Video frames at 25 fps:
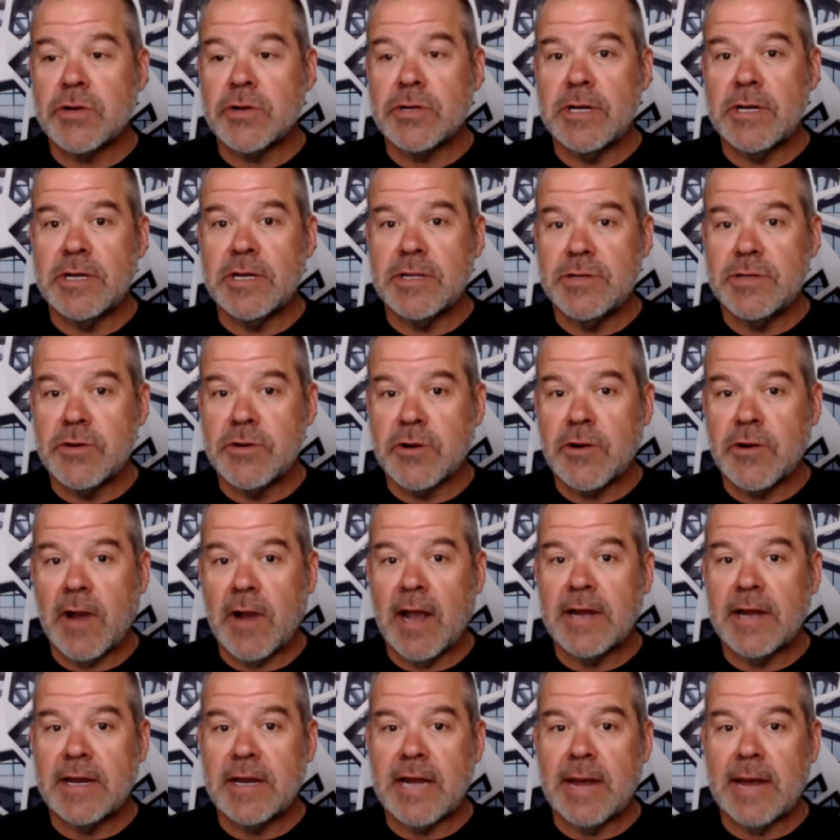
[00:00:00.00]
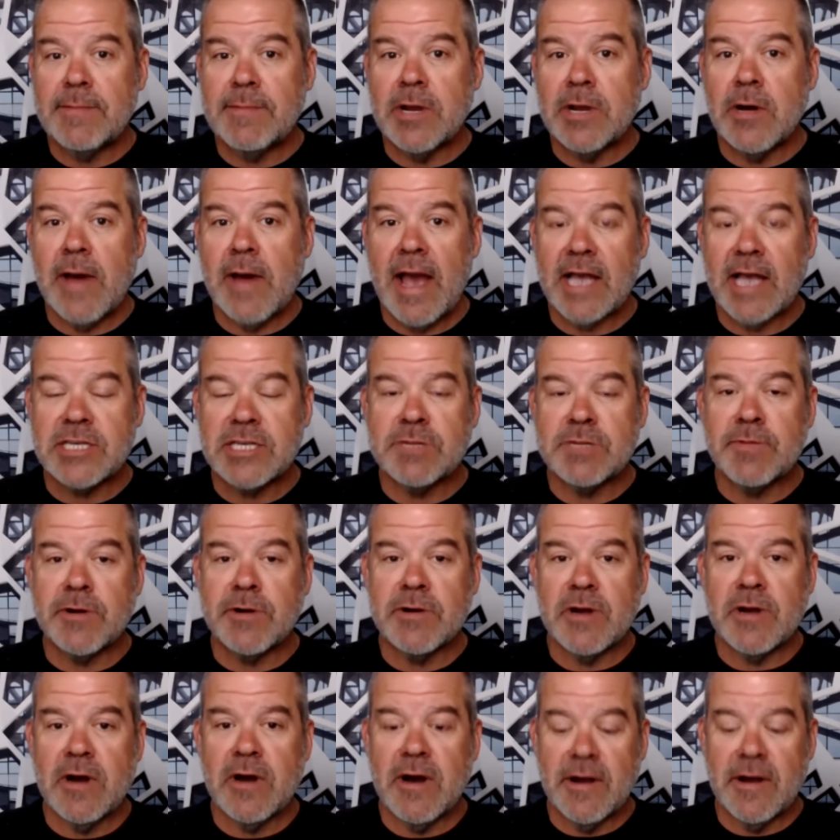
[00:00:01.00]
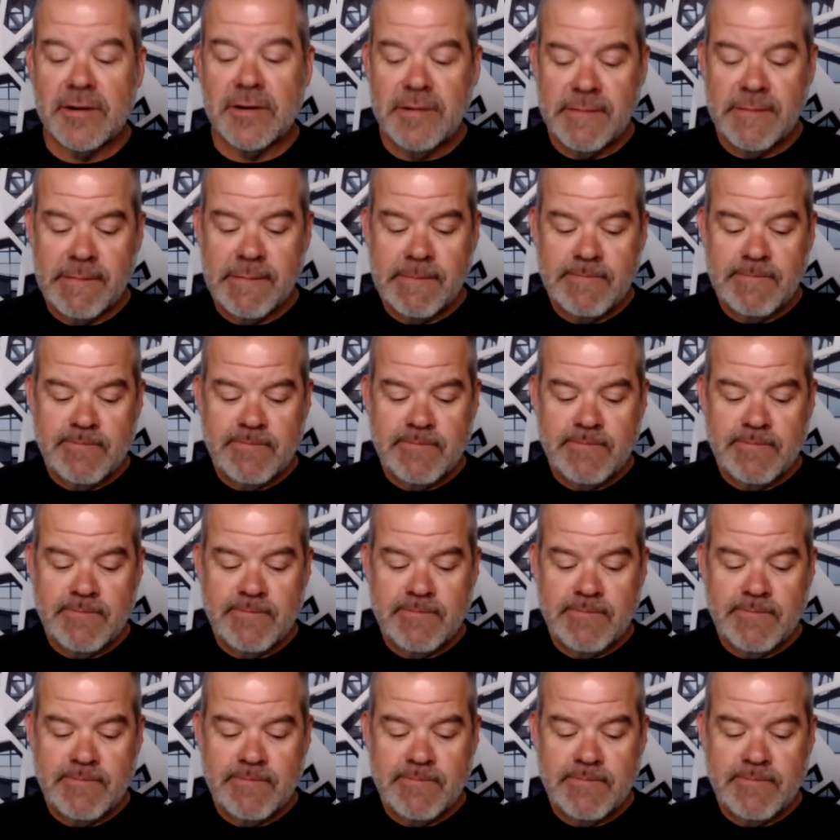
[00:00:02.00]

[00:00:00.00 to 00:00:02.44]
in Ukraine, and I'm no expert on